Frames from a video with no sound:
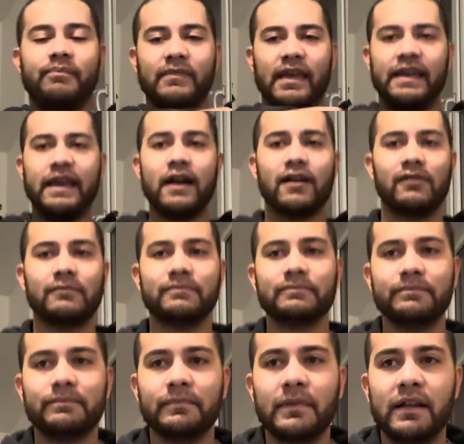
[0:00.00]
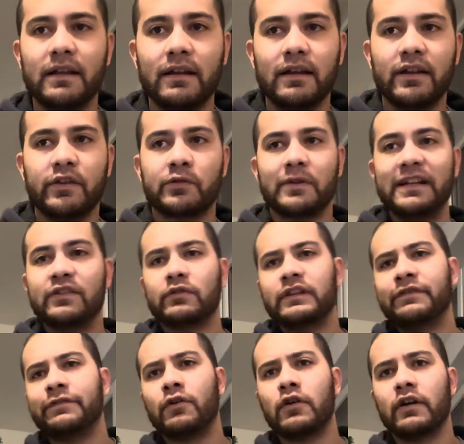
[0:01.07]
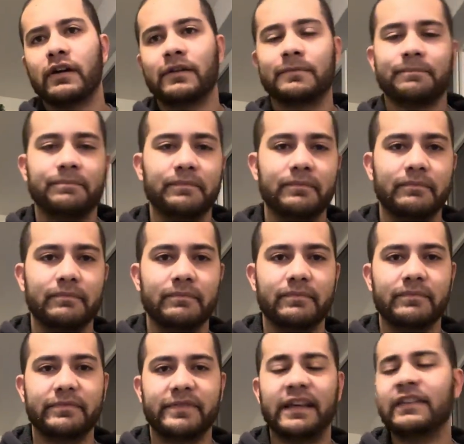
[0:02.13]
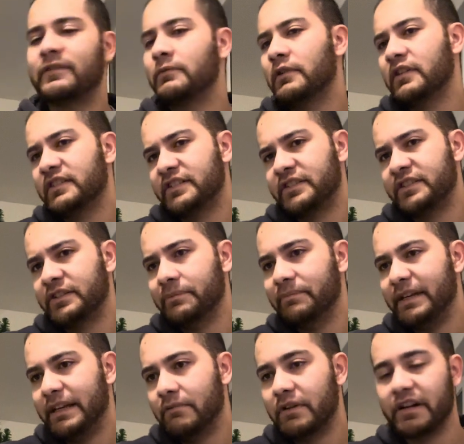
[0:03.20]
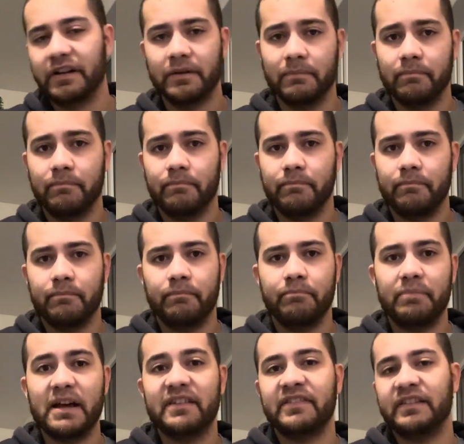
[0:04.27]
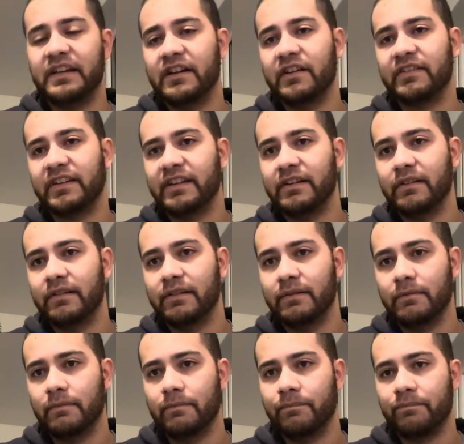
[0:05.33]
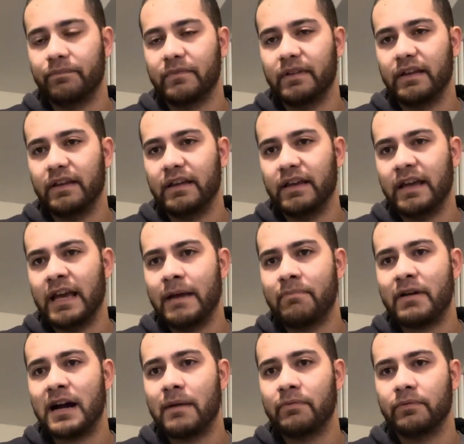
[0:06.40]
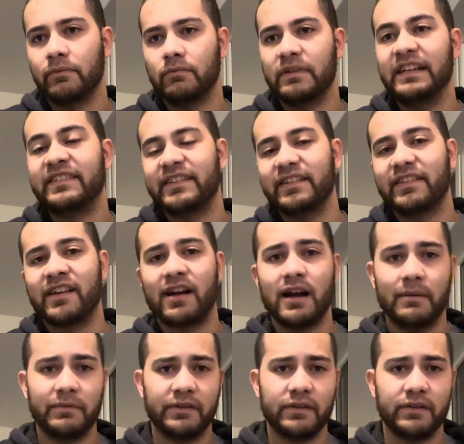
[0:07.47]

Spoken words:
yeah, 2024, this was to me one of the best years in hip hop's recent times,